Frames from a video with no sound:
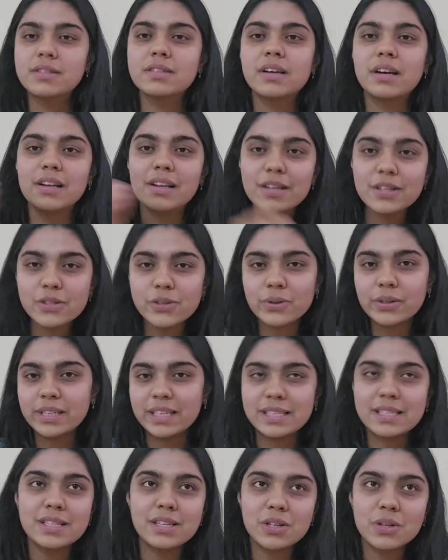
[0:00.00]
Unless you're
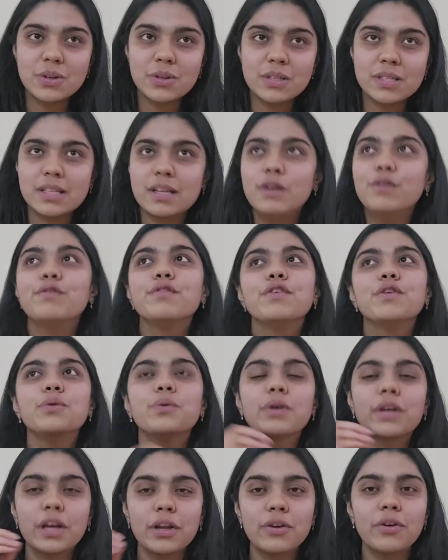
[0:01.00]
testing yourself, you
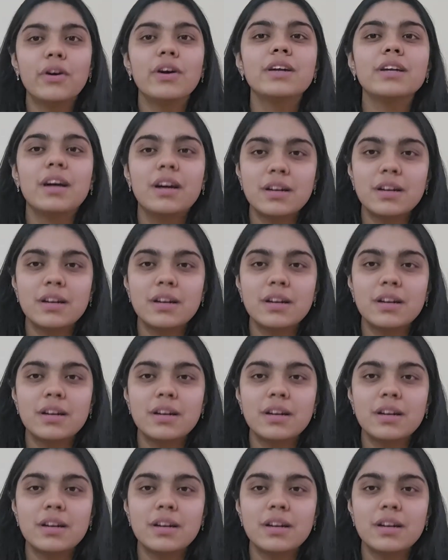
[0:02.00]
cannot